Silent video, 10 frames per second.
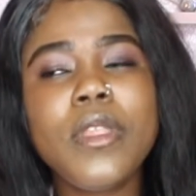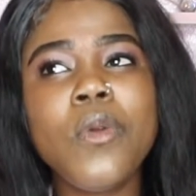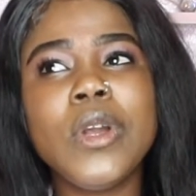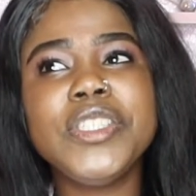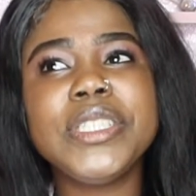
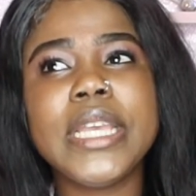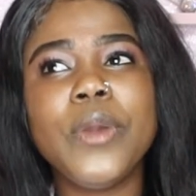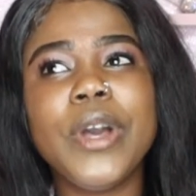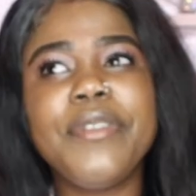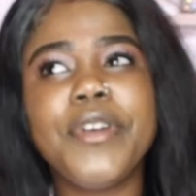
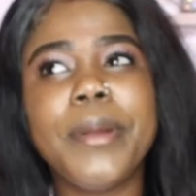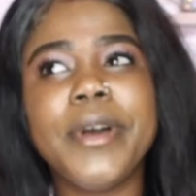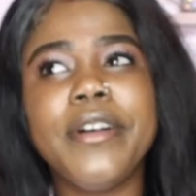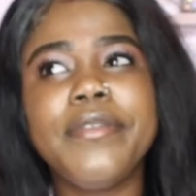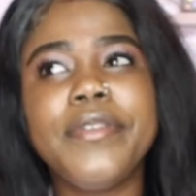what form
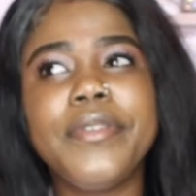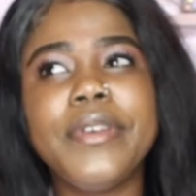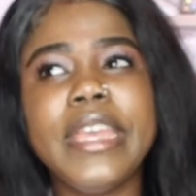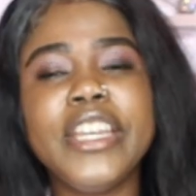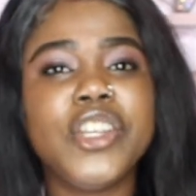of
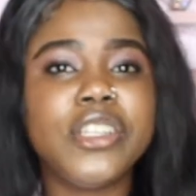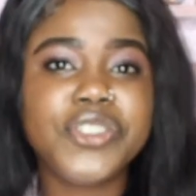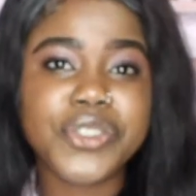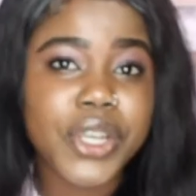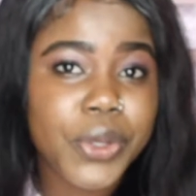
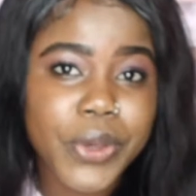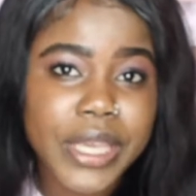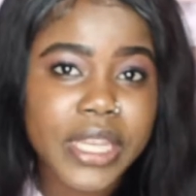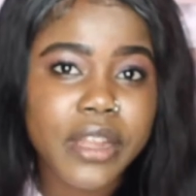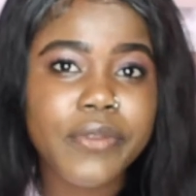industry you're
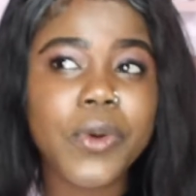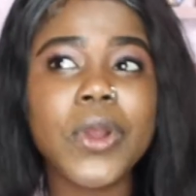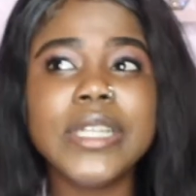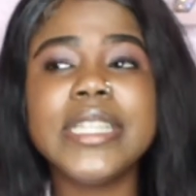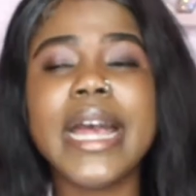going in, of
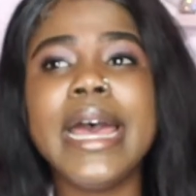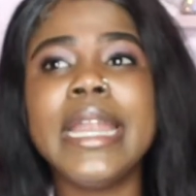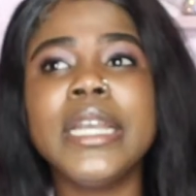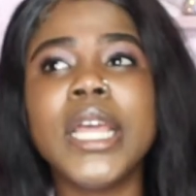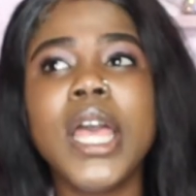course,
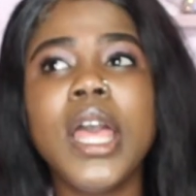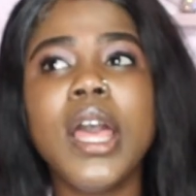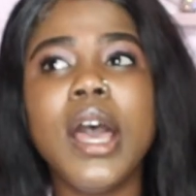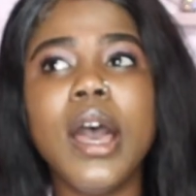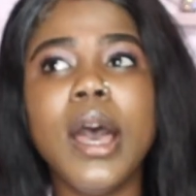and
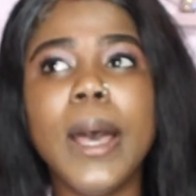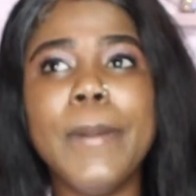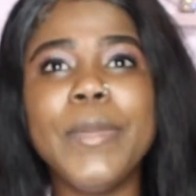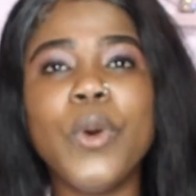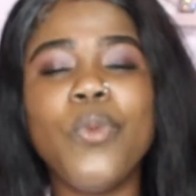
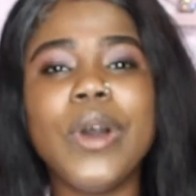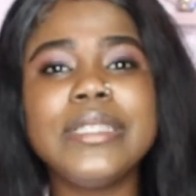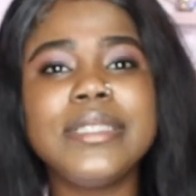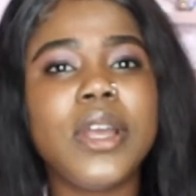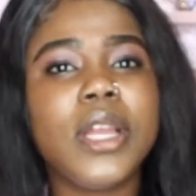
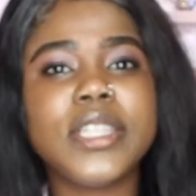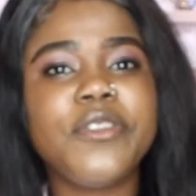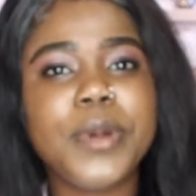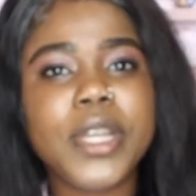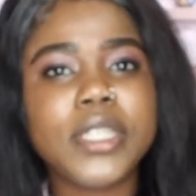what sorts of
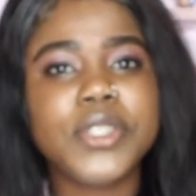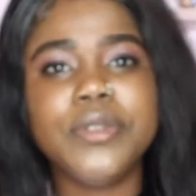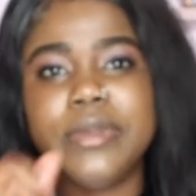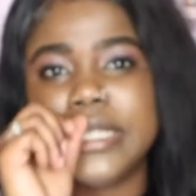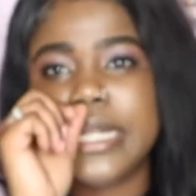products
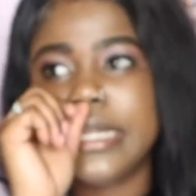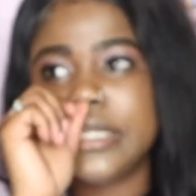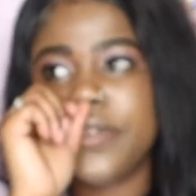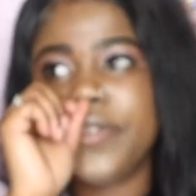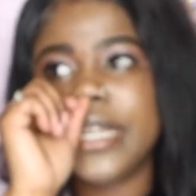you'll be selling. So for